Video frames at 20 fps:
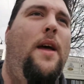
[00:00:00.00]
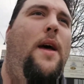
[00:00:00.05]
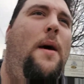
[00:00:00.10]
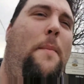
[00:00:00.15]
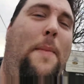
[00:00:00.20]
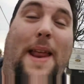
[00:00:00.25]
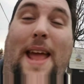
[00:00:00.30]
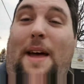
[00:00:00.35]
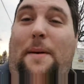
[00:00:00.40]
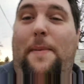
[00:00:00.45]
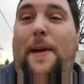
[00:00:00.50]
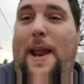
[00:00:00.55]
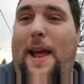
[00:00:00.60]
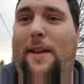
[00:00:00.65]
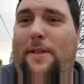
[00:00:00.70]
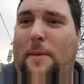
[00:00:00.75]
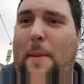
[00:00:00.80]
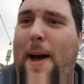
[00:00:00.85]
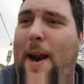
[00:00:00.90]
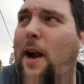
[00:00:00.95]
But he
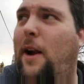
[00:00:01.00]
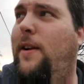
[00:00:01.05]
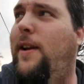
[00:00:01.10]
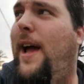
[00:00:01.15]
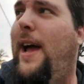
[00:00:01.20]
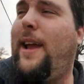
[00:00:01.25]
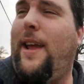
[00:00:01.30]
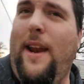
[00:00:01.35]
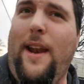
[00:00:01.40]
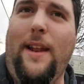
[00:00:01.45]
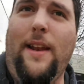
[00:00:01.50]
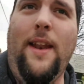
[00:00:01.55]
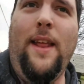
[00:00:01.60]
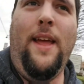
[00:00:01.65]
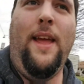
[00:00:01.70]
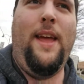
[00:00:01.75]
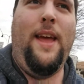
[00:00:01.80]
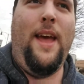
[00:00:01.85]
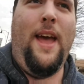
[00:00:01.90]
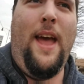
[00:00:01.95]
has a Monarch deck, and
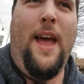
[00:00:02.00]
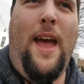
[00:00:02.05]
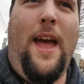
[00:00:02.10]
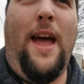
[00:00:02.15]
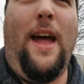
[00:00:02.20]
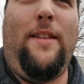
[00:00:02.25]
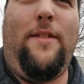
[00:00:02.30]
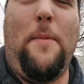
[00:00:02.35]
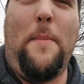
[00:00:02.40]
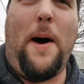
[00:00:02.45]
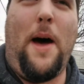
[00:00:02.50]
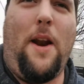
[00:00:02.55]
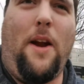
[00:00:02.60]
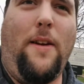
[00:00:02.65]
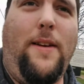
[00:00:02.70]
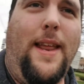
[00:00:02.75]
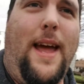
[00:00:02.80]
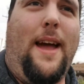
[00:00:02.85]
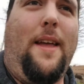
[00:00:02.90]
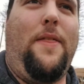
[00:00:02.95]
it's a
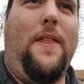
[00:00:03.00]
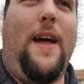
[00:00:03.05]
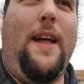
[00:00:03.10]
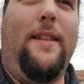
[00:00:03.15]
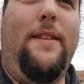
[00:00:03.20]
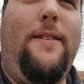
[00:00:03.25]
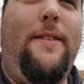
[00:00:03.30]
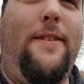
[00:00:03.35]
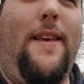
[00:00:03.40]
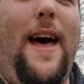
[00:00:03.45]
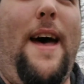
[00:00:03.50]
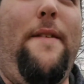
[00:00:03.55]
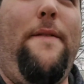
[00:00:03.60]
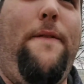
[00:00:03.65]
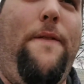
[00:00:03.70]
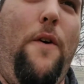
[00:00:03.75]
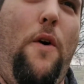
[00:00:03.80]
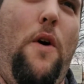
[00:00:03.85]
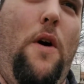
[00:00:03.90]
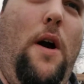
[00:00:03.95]
Monarch deck that's set
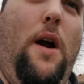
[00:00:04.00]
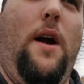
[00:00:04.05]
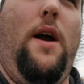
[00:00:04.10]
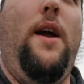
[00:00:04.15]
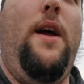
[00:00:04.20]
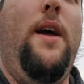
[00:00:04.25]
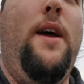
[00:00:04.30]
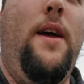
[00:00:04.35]
for